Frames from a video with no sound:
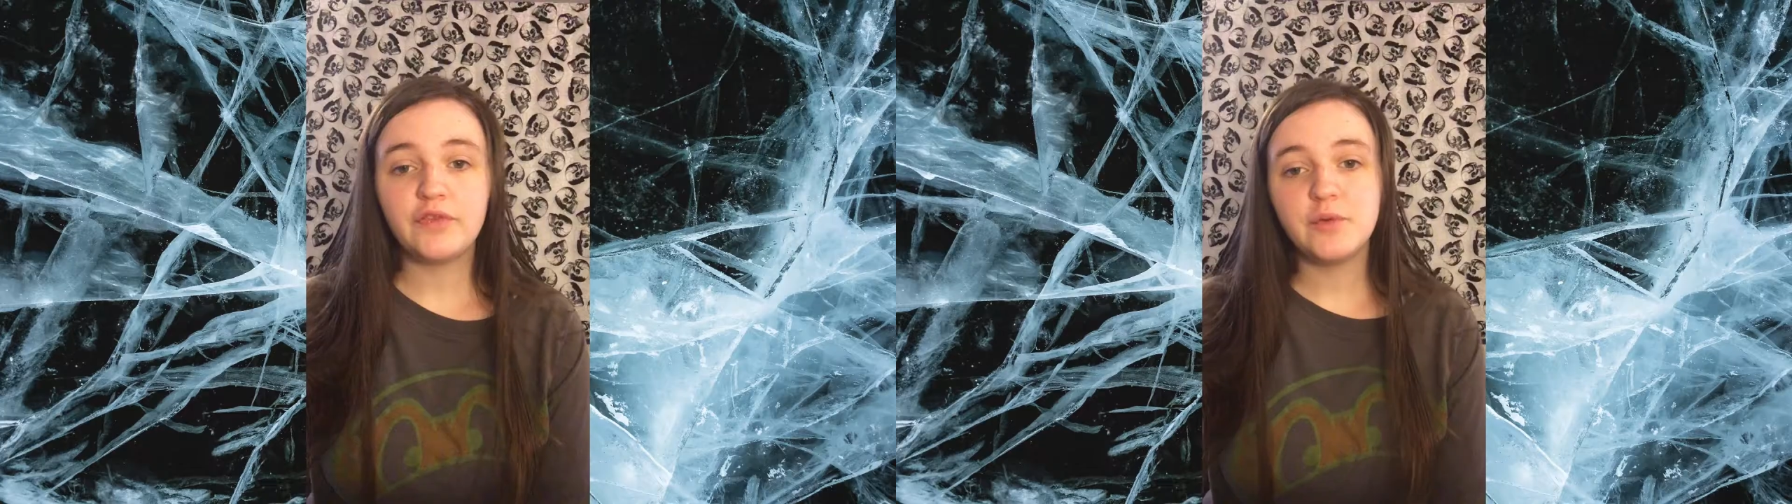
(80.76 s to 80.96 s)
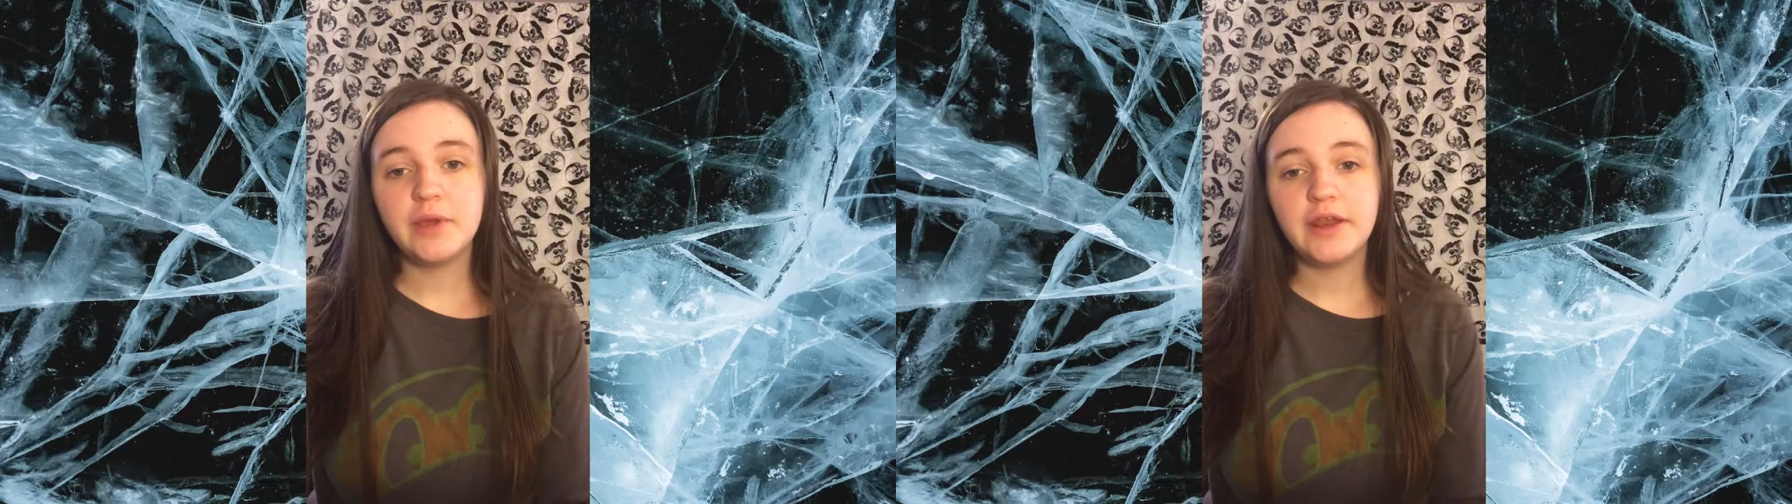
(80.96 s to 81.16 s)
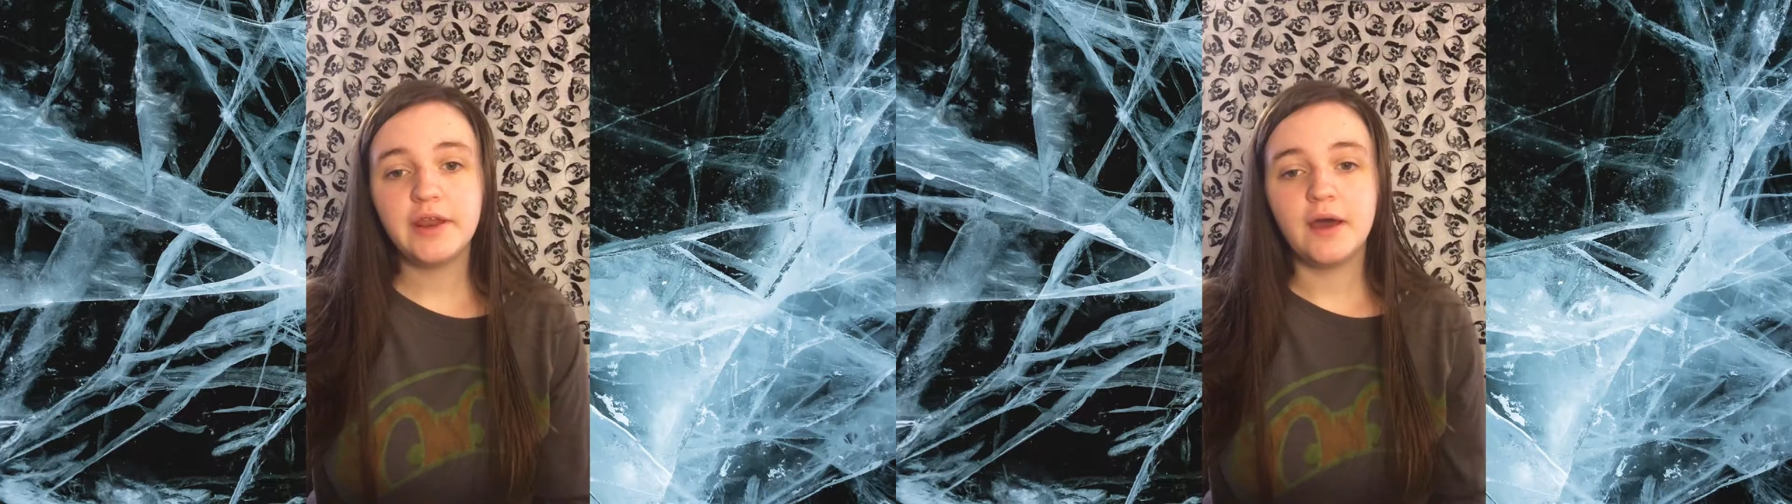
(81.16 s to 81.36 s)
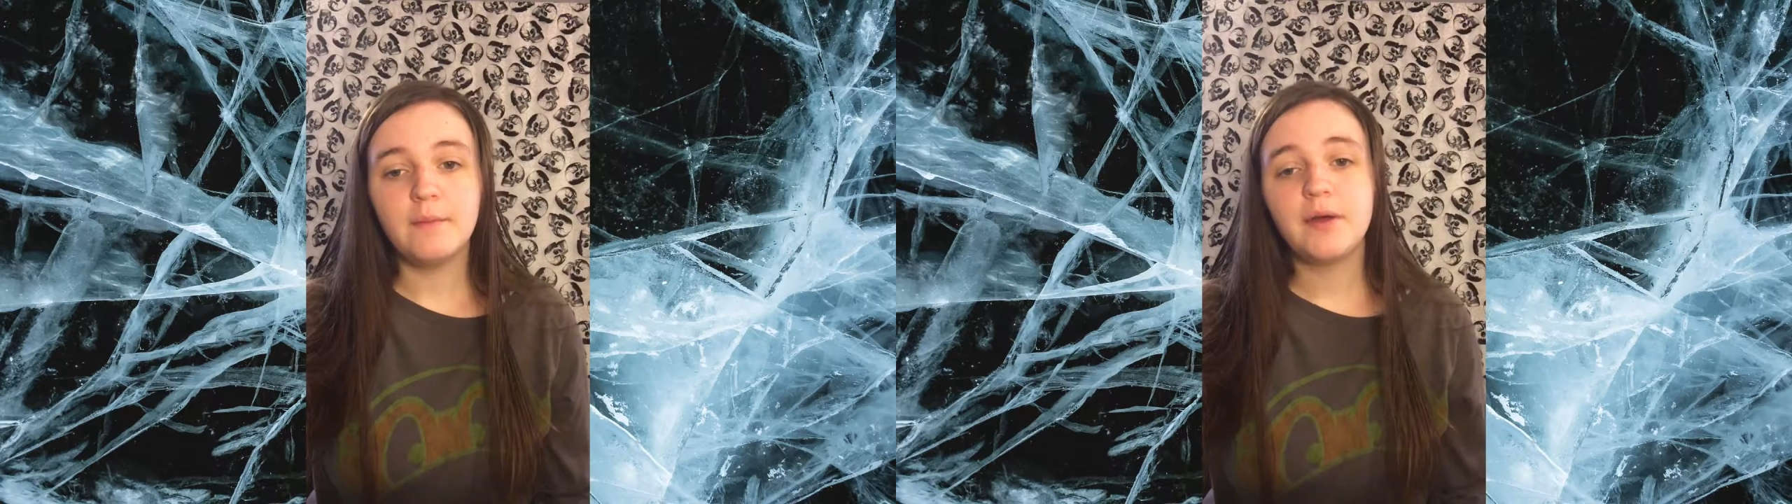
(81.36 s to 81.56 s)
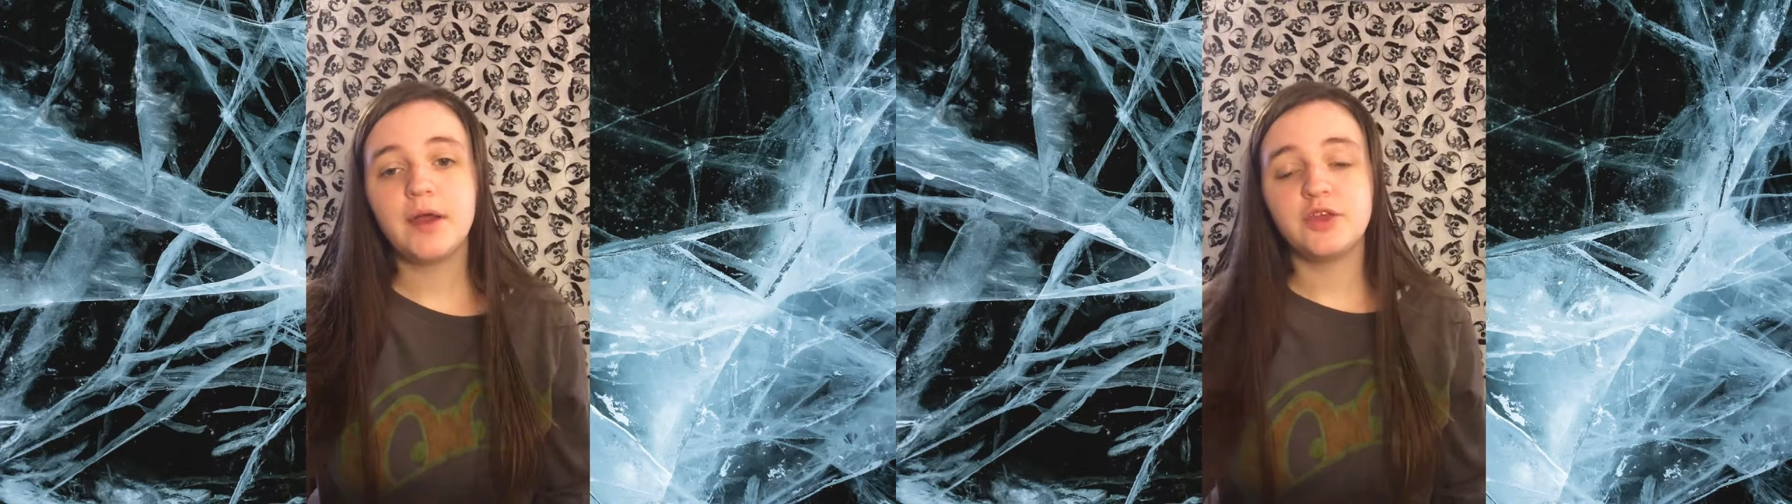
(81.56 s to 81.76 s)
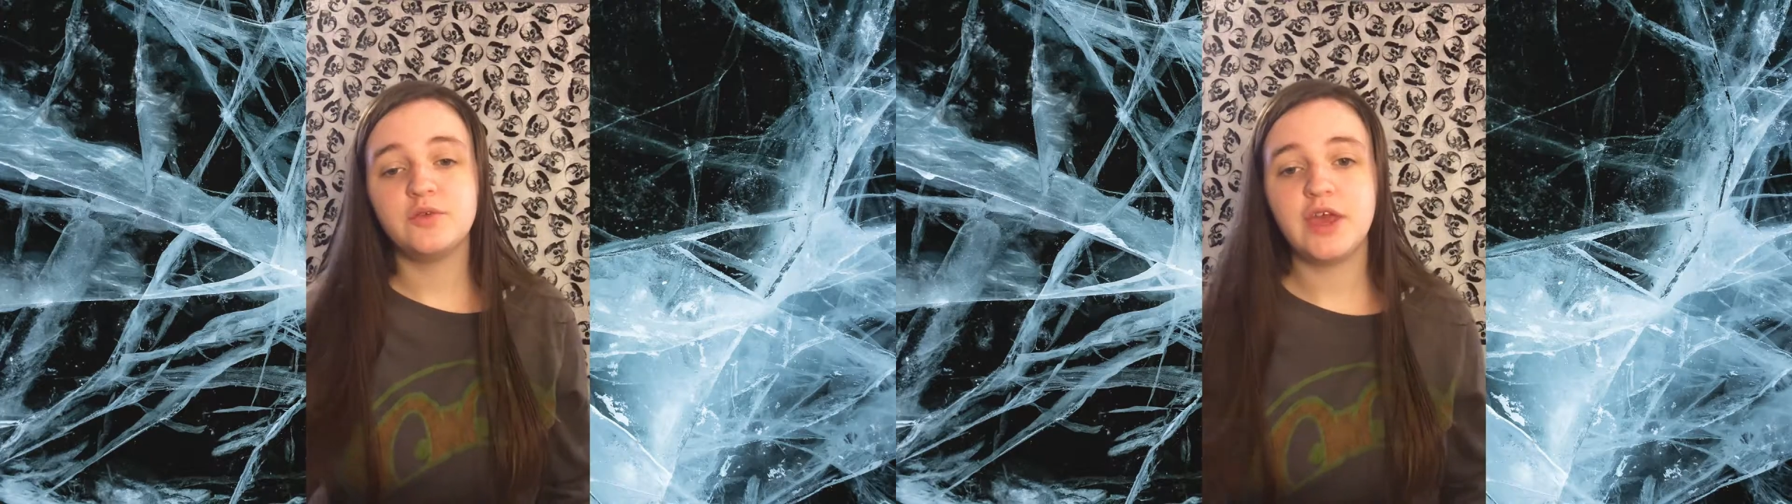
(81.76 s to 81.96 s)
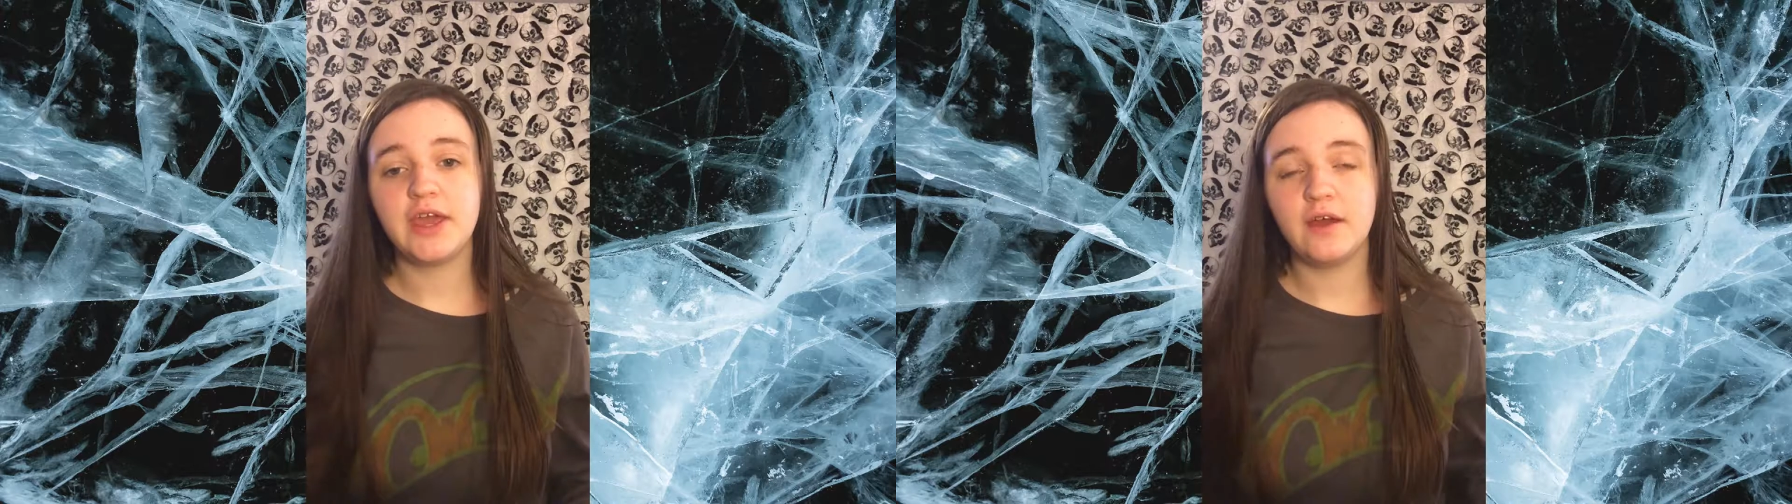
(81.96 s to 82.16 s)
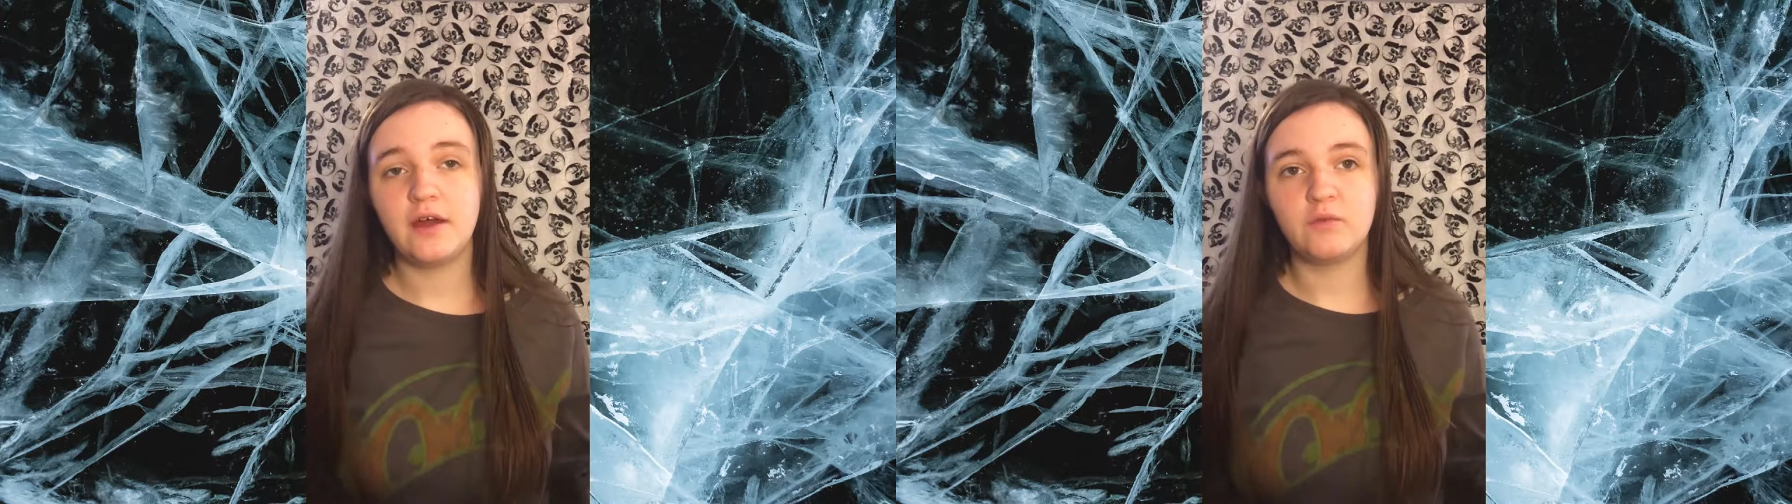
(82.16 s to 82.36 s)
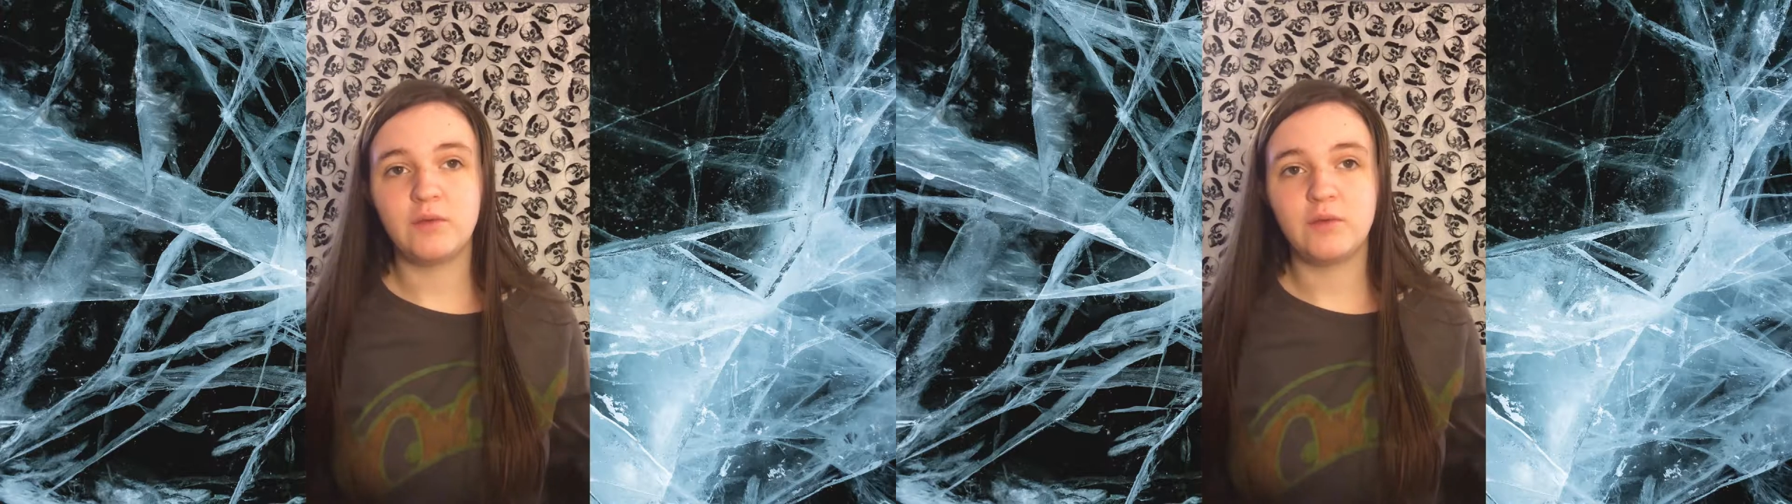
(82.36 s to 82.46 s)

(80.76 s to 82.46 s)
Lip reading: you heat it up, you take